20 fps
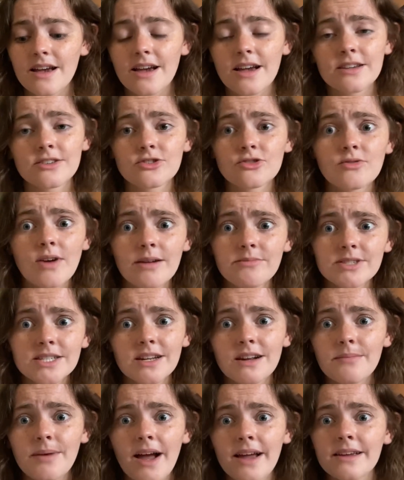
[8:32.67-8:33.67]
So I was
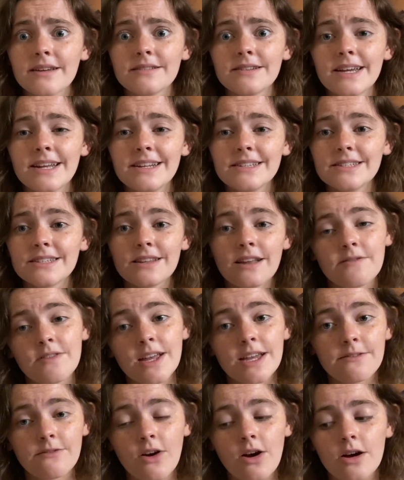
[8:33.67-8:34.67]
gonna buy it. And it's Love
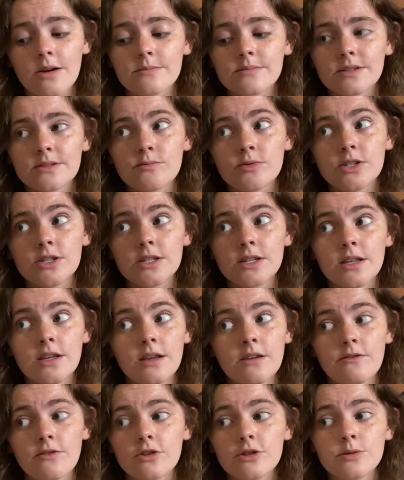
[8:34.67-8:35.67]
Light Farms, which is the
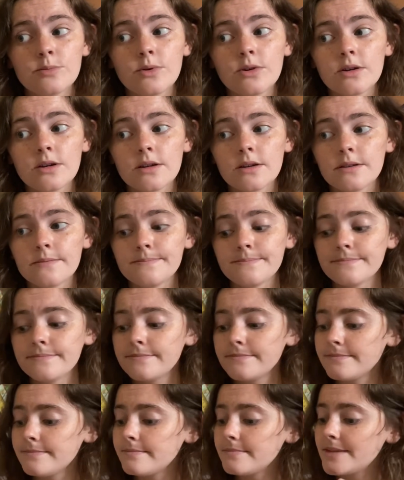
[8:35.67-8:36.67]
first book
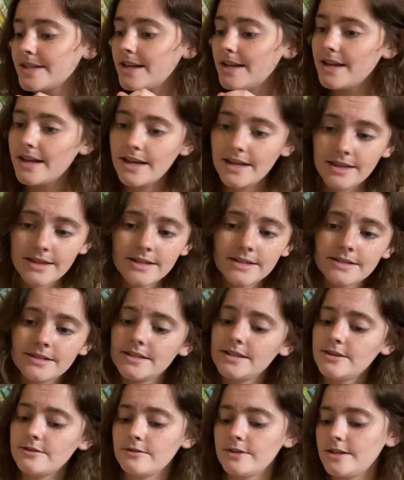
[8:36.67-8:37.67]
in this
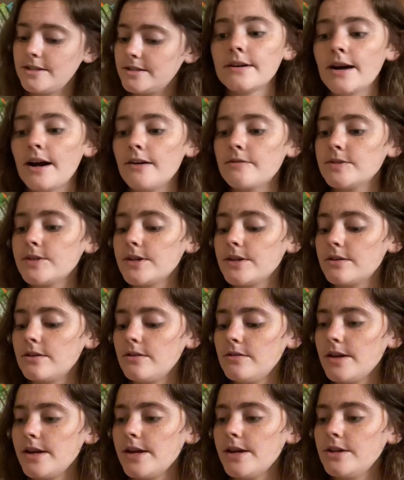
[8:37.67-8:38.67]
series. I was like,
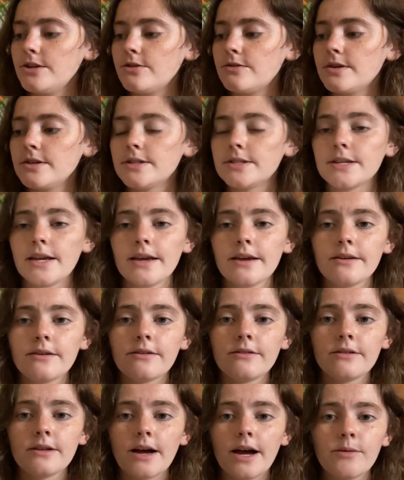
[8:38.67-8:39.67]
okay, you're on
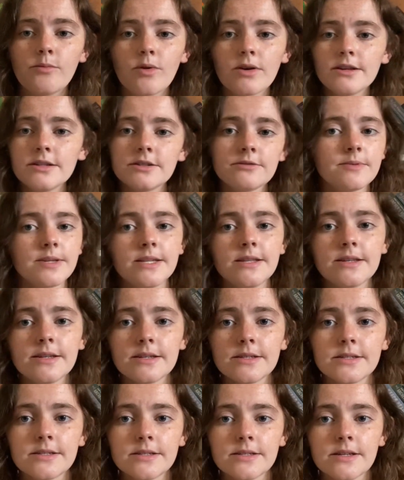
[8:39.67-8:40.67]
sale. I wanted to read
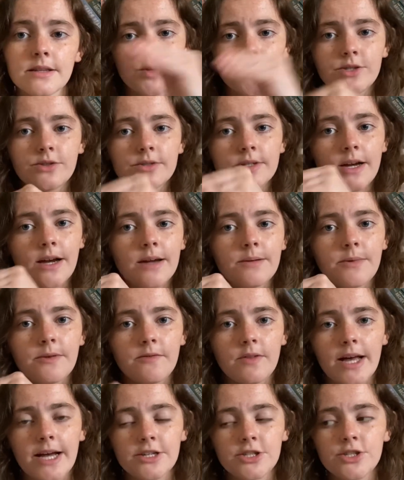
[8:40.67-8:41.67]
this wintertime of
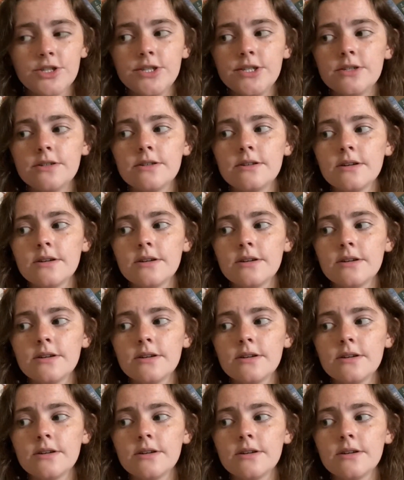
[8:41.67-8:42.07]
last year.